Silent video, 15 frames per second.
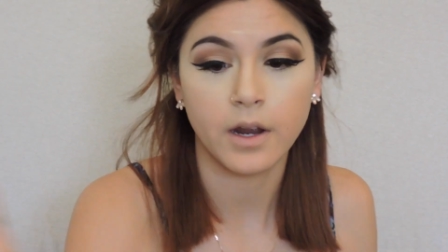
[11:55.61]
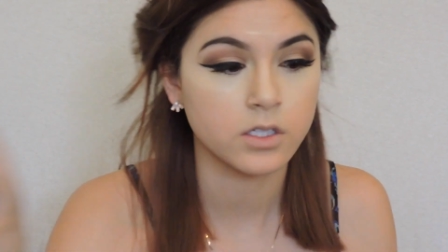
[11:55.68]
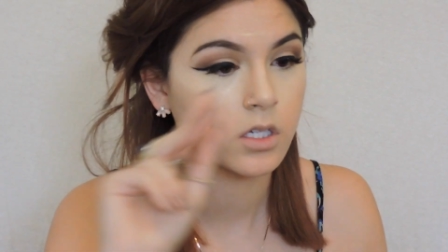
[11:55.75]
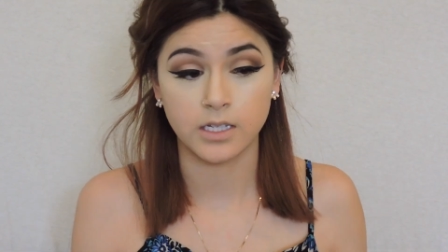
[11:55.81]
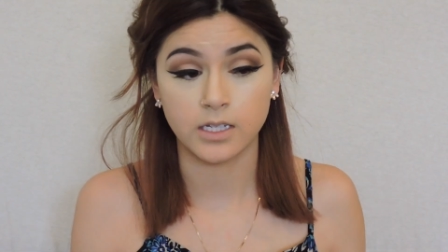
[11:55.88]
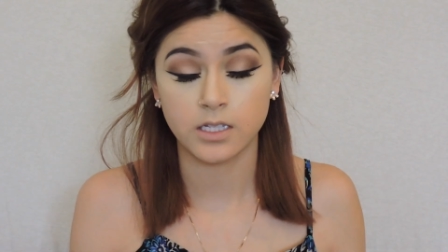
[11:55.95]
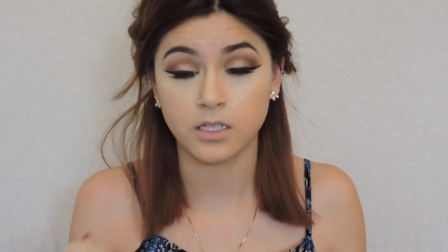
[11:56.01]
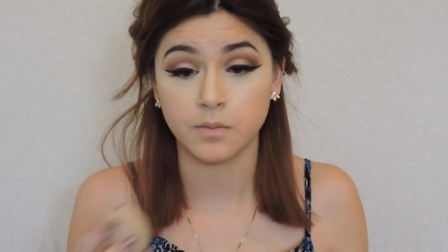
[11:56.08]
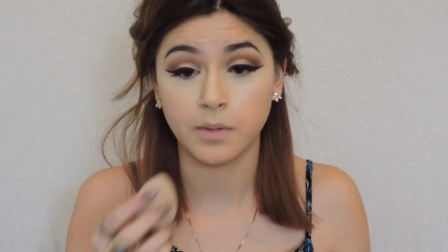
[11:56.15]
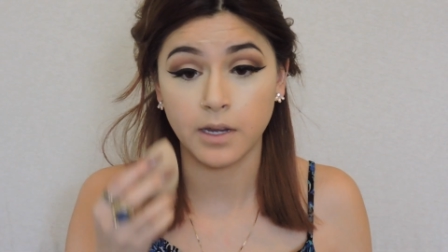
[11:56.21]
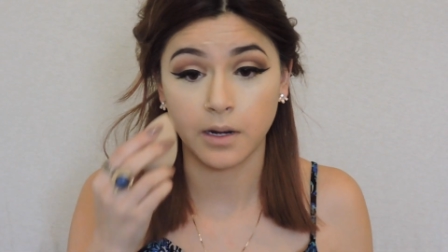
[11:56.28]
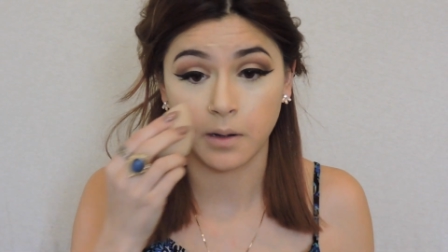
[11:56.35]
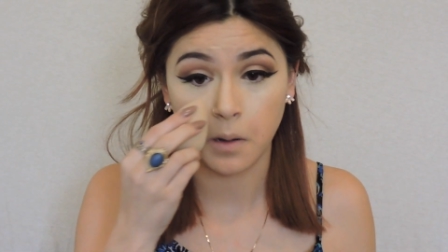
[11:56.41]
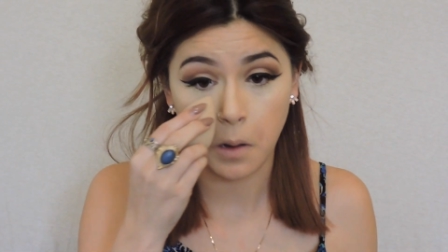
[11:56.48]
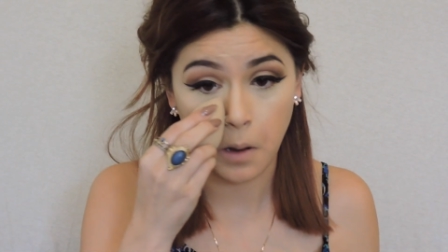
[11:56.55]
it
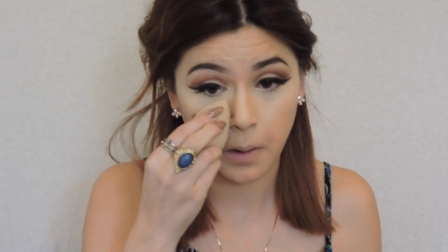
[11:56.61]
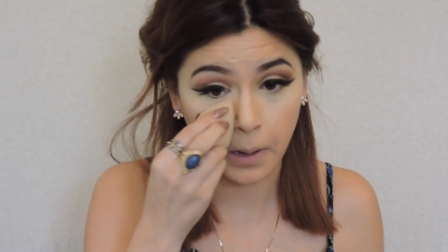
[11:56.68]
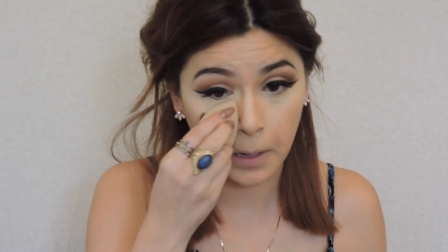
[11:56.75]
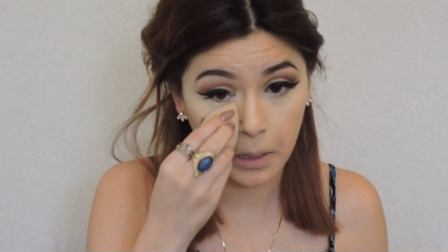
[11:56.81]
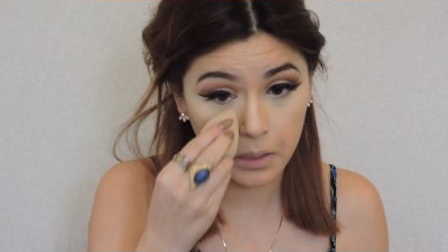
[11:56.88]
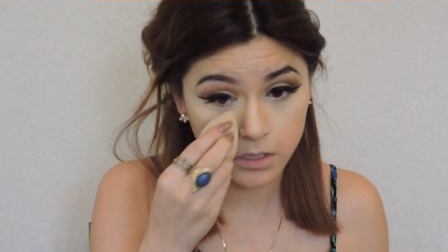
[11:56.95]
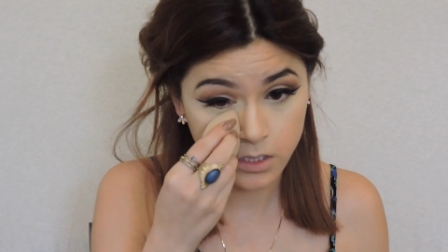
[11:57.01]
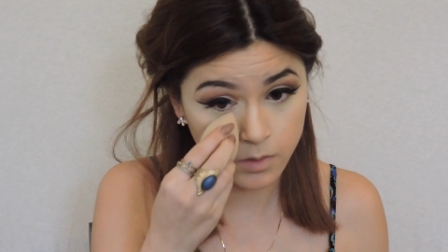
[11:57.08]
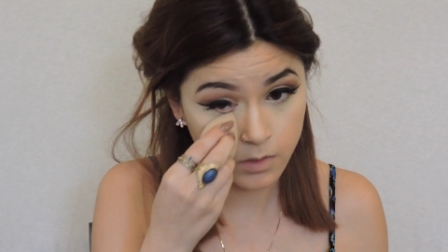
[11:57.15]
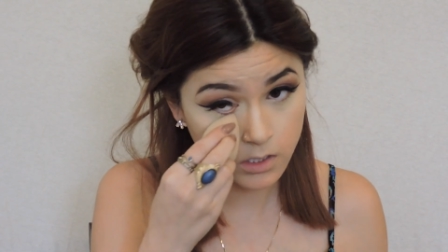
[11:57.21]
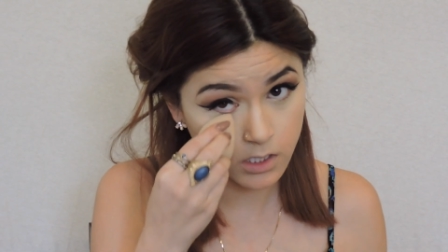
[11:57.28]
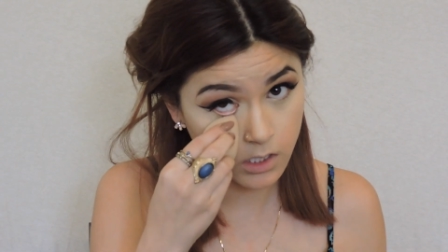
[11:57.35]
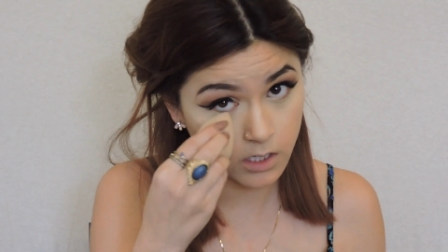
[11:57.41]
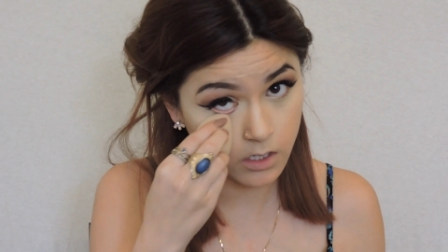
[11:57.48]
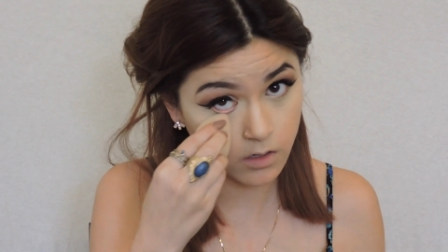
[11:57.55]
disappeared. Alright, so I'm just
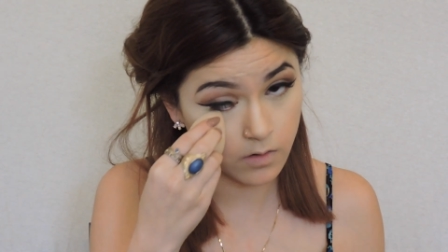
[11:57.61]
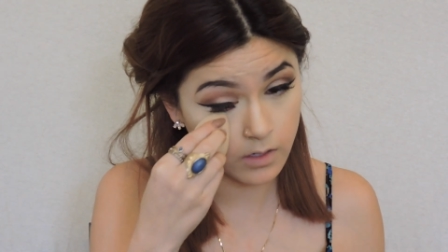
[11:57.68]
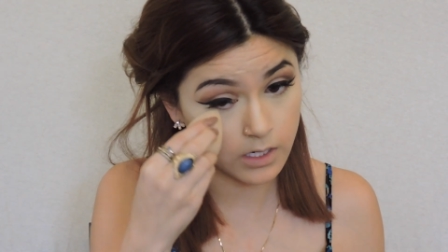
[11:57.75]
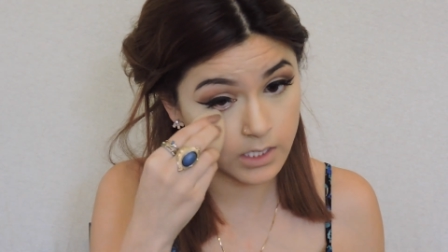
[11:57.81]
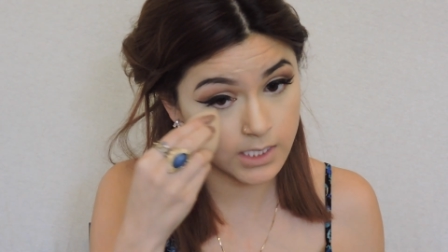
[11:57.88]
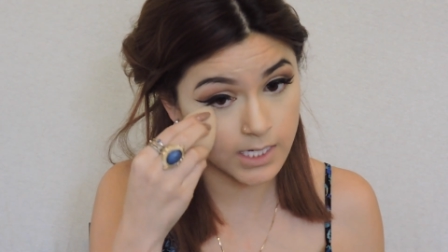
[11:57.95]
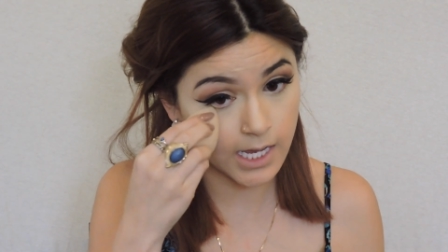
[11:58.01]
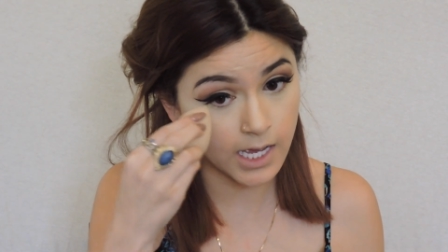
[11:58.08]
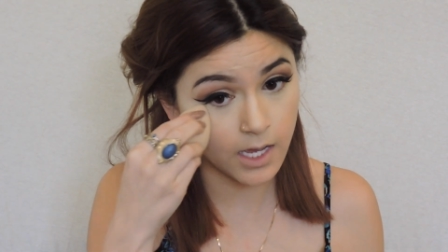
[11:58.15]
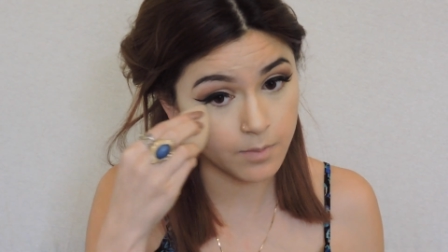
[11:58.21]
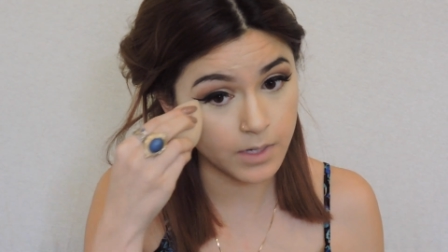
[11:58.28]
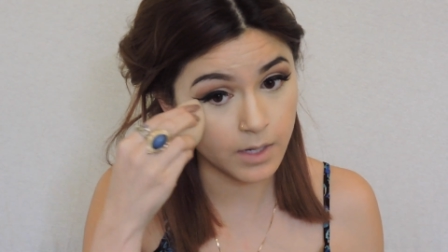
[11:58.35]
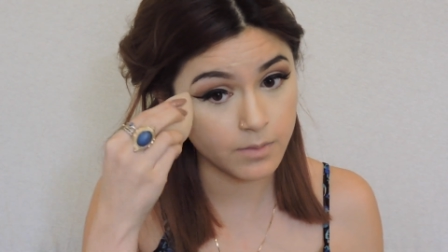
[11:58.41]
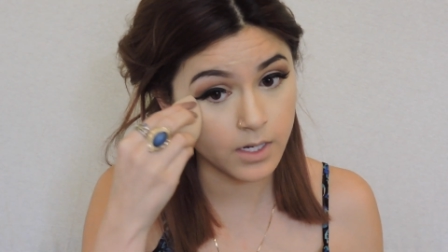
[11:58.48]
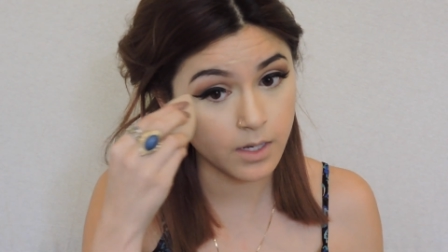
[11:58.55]
gonna go in and dab,
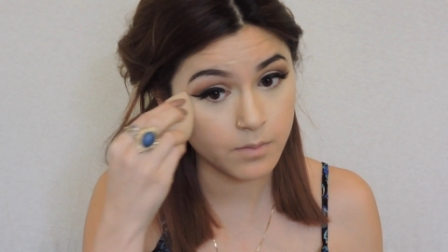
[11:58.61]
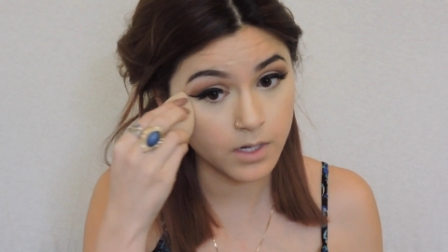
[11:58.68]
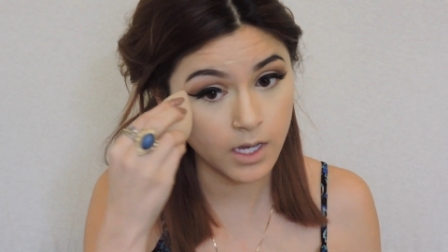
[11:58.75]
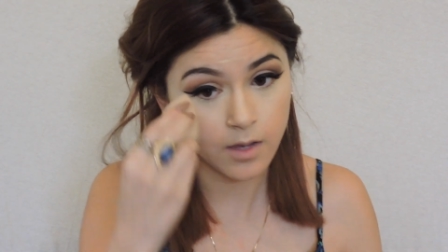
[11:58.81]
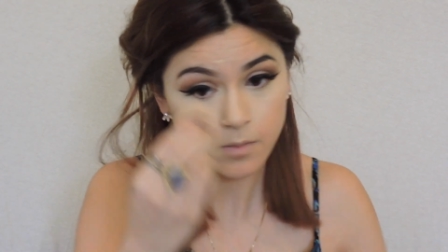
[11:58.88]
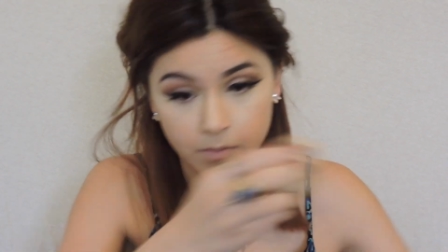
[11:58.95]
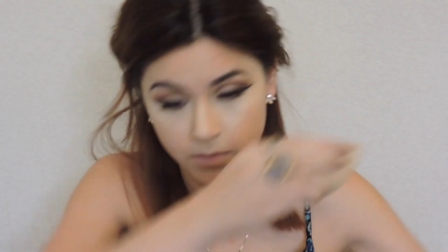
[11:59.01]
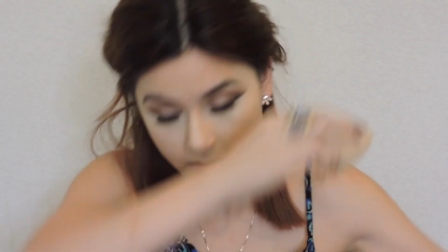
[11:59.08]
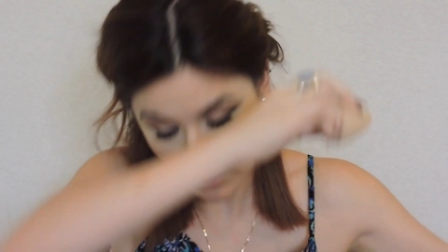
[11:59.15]
dab, dab, dab.